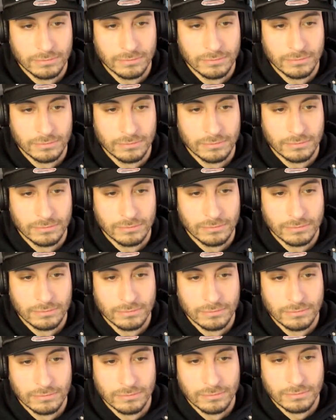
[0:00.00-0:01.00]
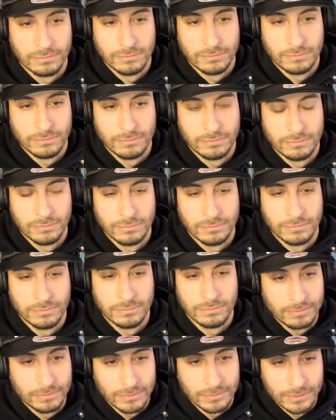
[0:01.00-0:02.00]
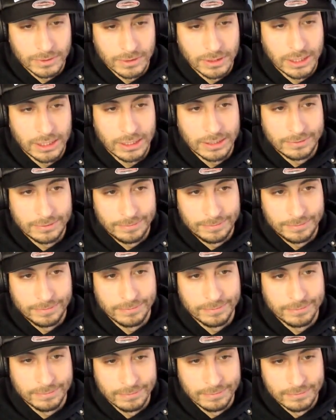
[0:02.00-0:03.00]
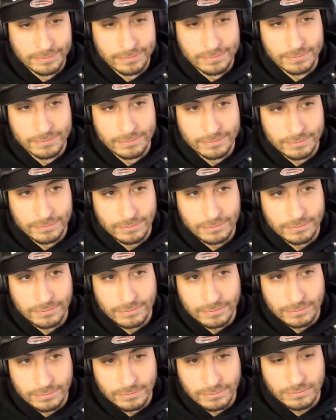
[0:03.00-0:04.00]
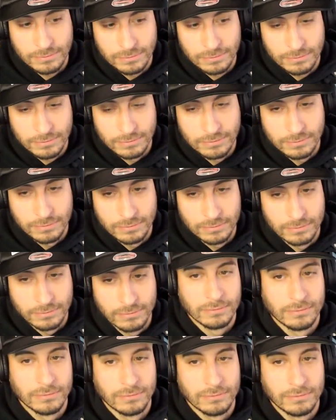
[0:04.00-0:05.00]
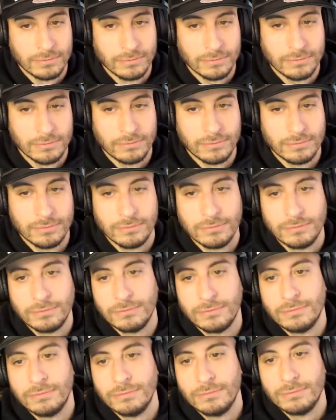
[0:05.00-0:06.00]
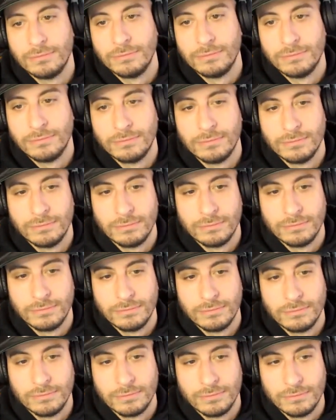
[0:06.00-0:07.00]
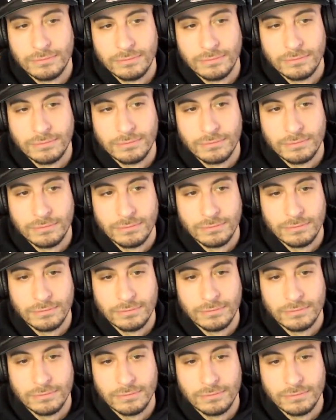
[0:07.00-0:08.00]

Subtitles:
No words are spoken by the person on screen.